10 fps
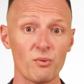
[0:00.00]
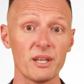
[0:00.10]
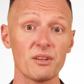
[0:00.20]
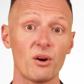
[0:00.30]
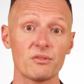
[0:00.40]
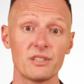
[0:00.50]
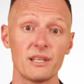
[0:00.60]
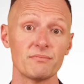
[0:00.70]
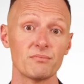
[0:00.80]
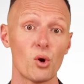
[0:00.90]
written
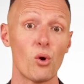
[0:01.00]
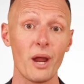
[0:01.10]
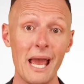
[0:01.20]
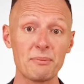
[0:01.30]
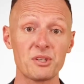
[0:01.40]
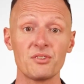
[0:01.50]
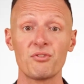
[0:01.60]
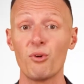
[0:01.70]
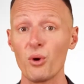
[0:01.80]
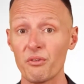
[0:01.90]
content or captions
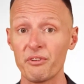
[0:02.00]
for your